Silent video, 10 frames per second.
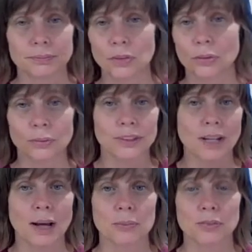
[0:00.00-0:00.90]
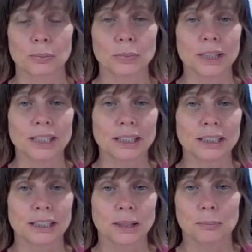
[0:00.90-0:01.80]
two, three times a
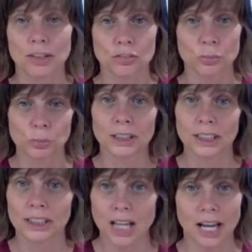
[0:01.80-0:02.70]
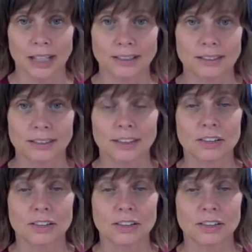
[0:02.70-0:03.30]
week, but it's really light.